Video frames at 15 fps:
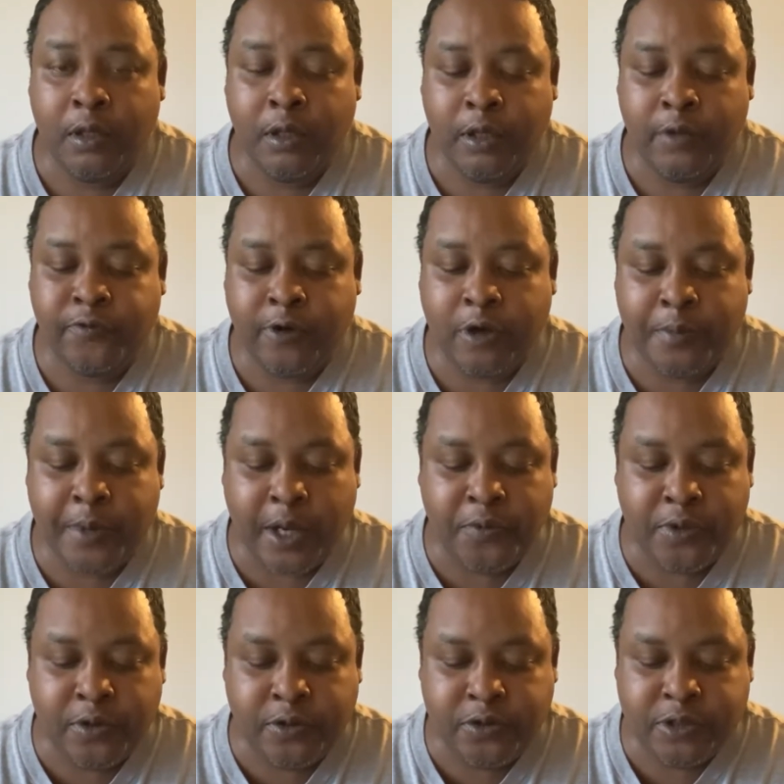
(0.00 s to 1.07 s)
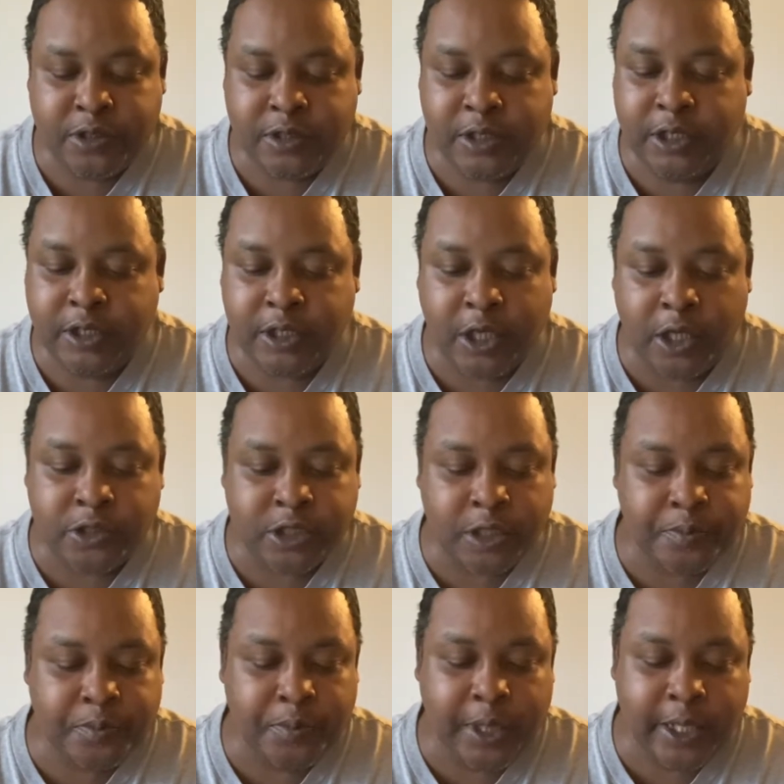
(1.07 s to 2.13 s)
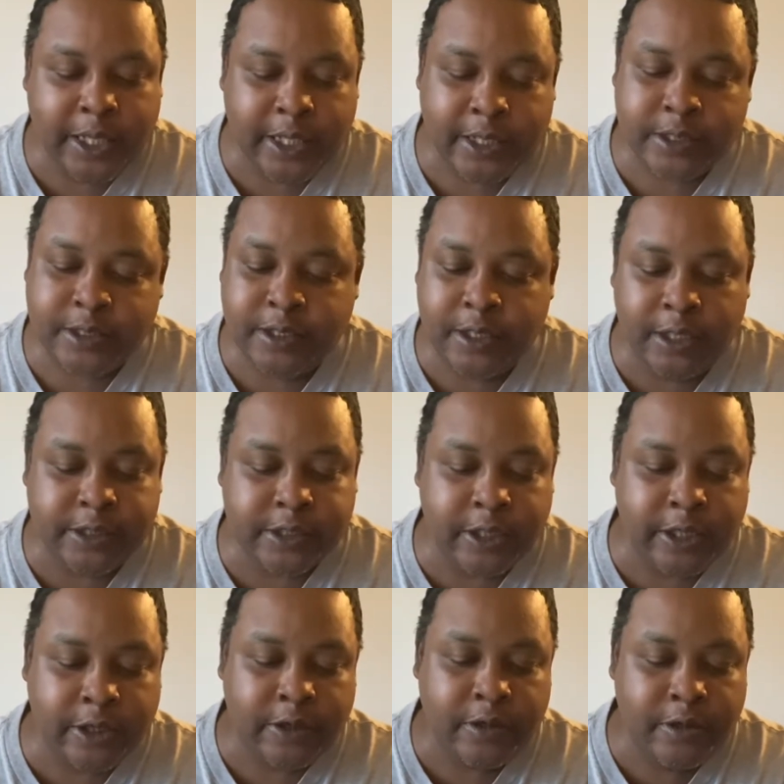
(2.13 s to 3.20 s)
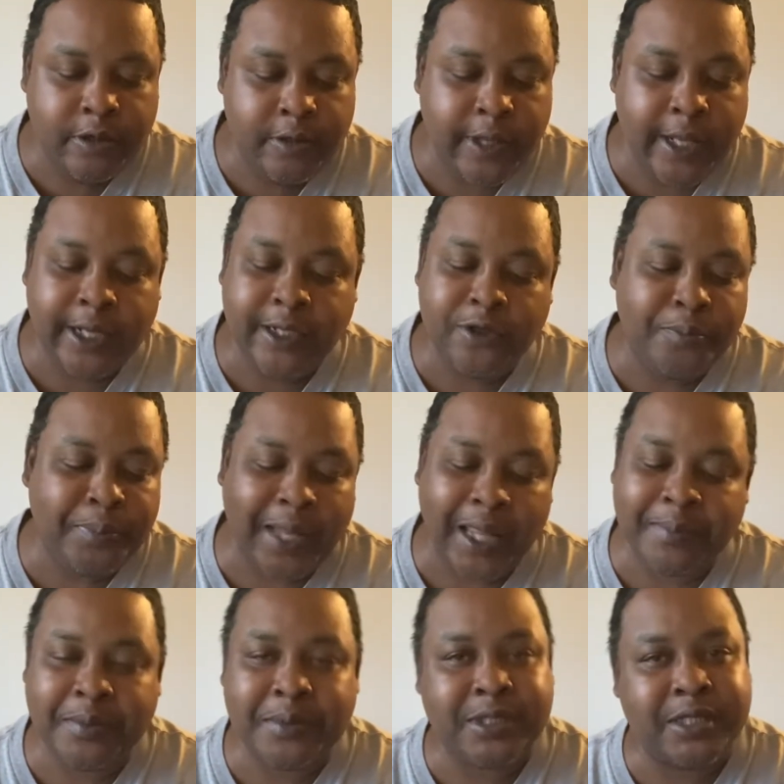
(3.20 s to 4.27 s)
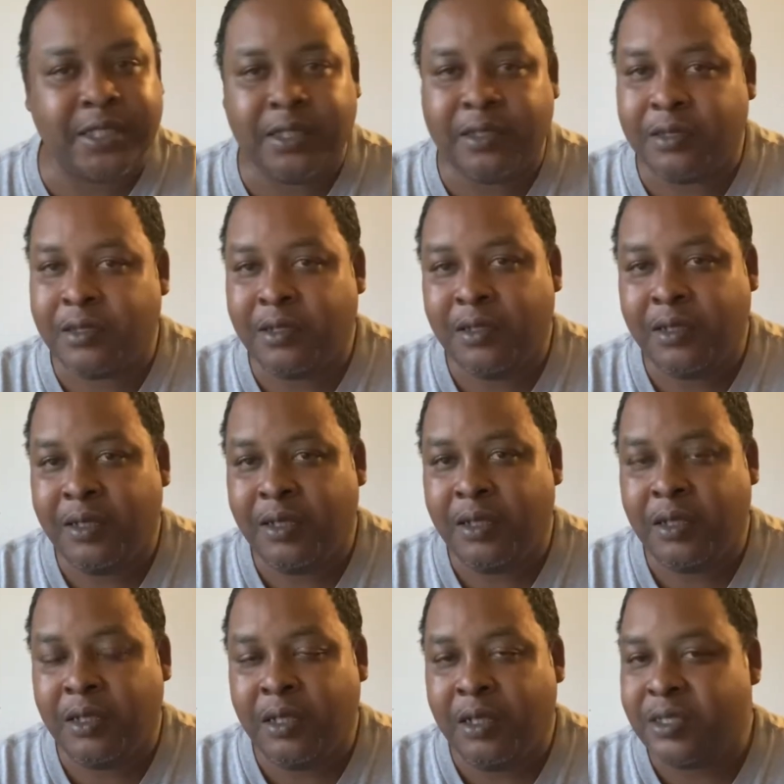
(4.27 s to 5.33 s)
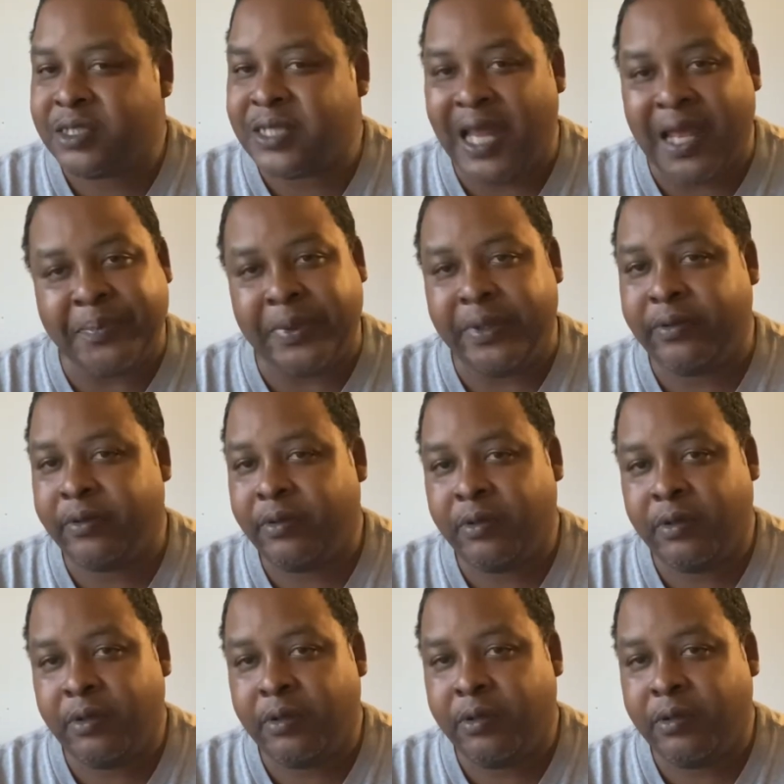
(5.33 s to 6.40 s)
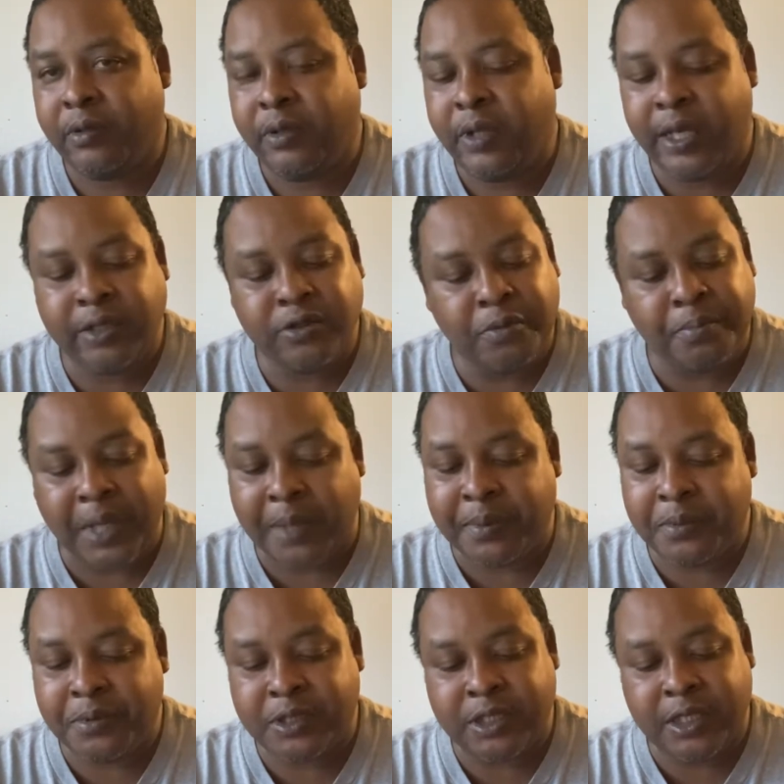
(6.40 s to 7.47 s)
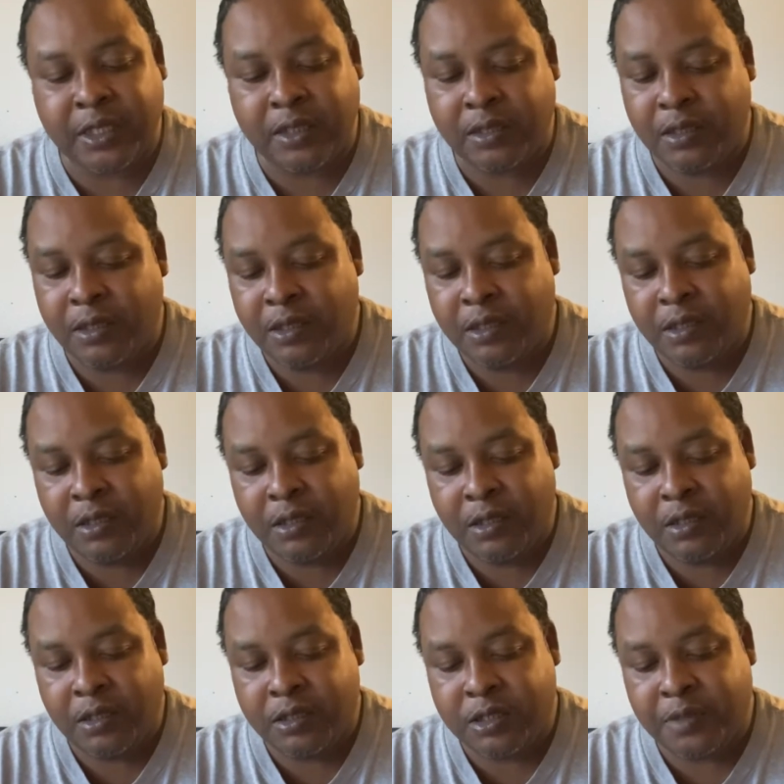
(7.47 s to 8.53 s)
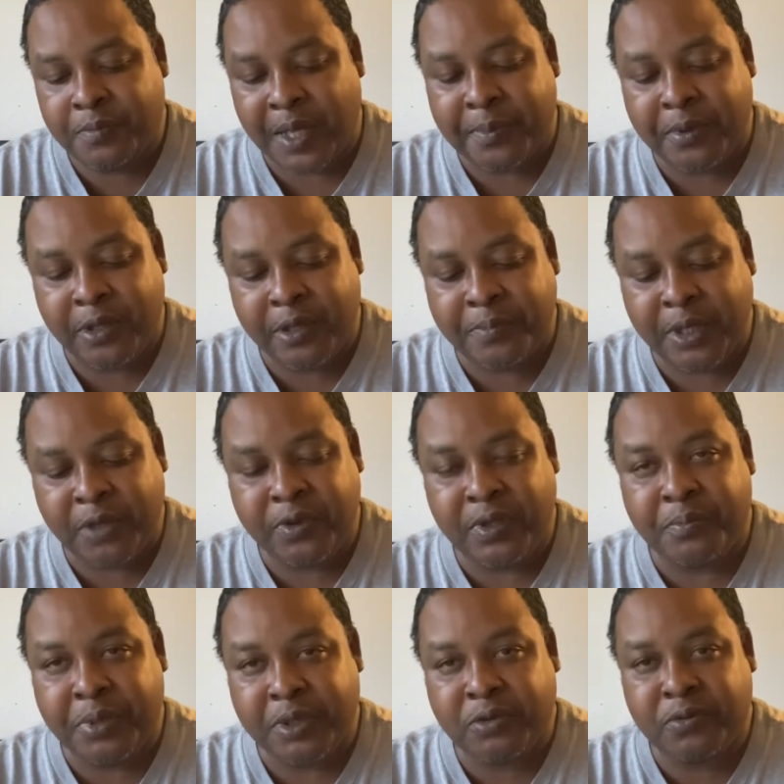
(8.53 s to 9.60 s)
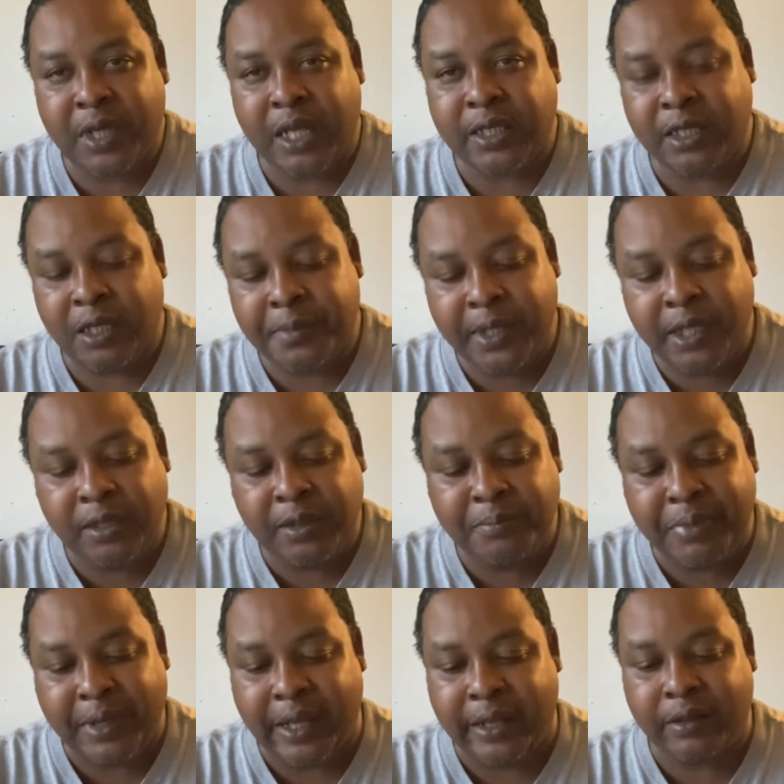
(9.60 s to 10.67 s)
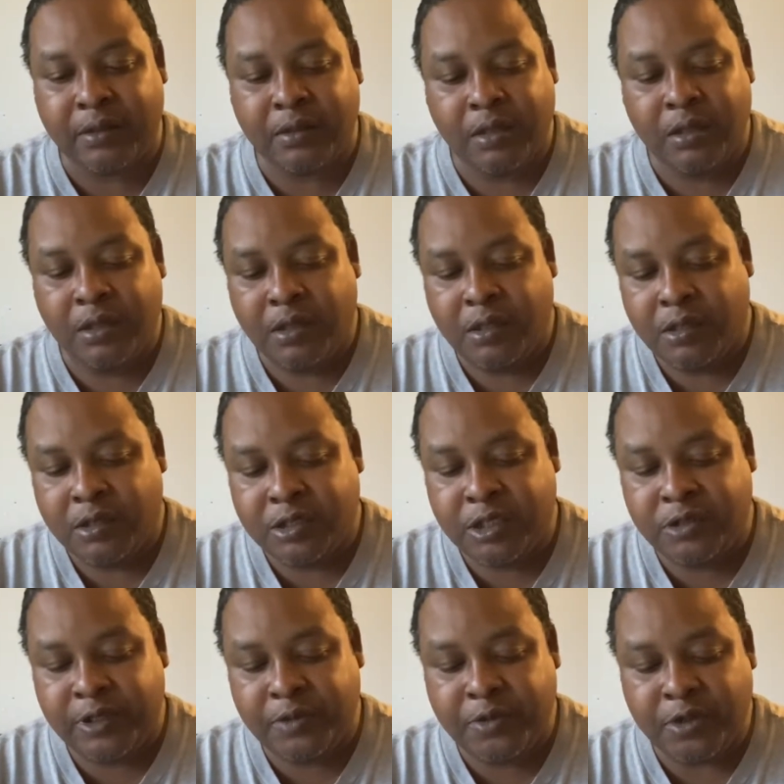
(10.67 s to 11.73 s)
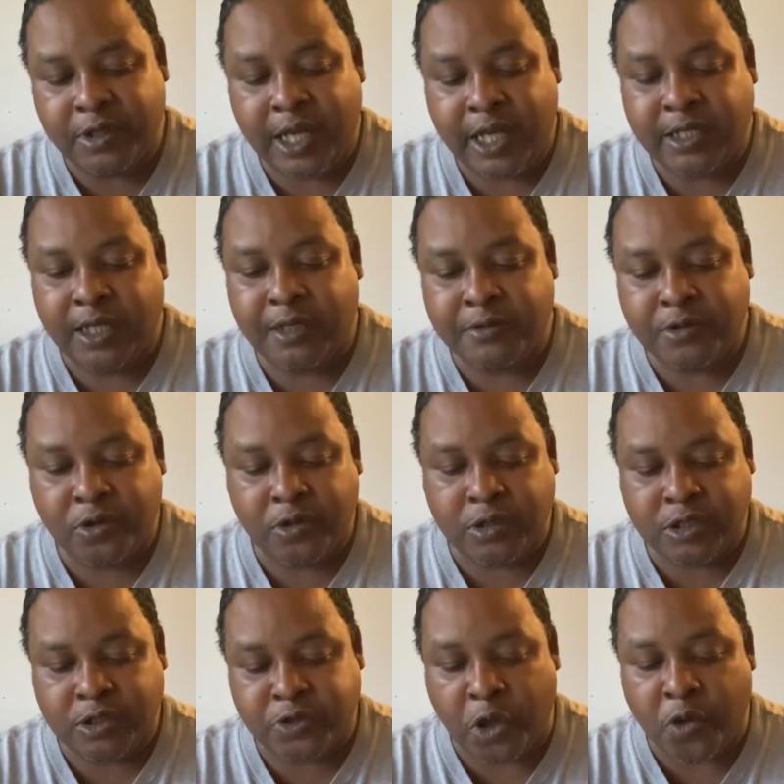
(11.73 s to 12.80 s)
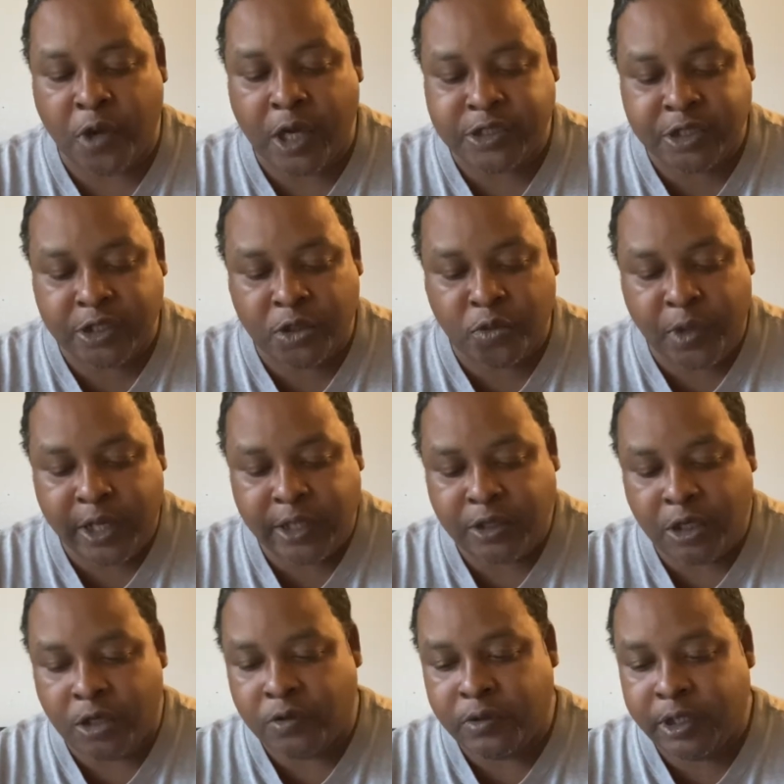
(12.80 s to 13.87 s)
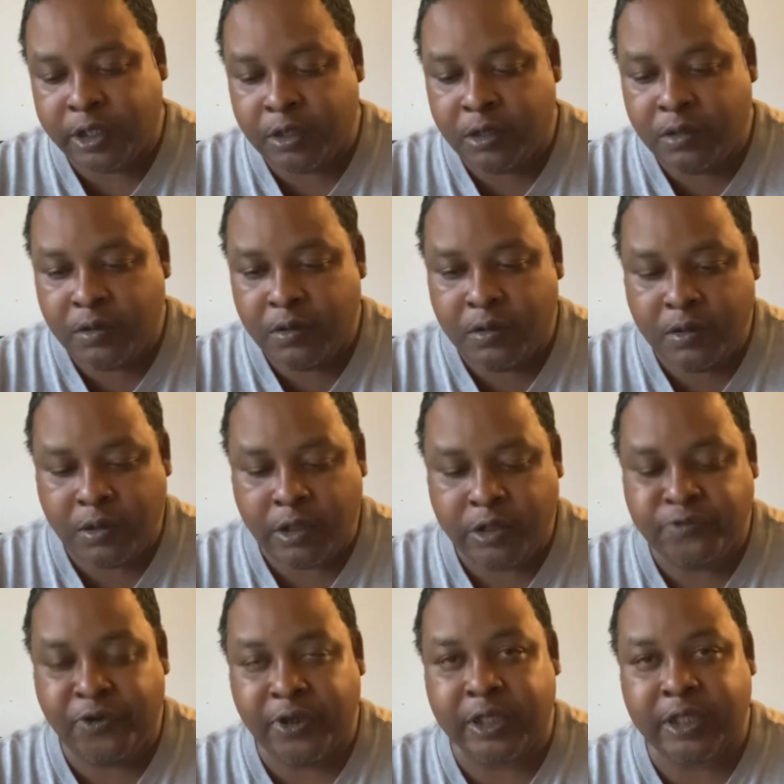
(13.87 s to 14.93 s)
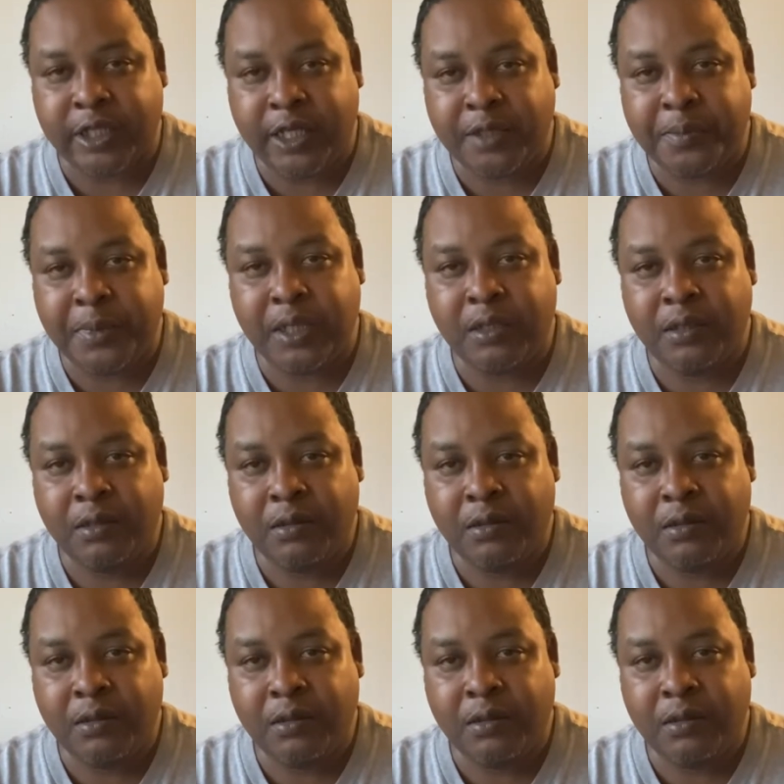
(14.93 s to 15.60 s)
If everybody, well, you just need to go, jump, man, listen here. That ain't no black people shit. Stop it. That ain't no black people shit. Shit, black people, nigga, we done been through goddamn hell and back. She think we gonna goddamn just throw our shit away? No, nigga. Are you fucking kidding me?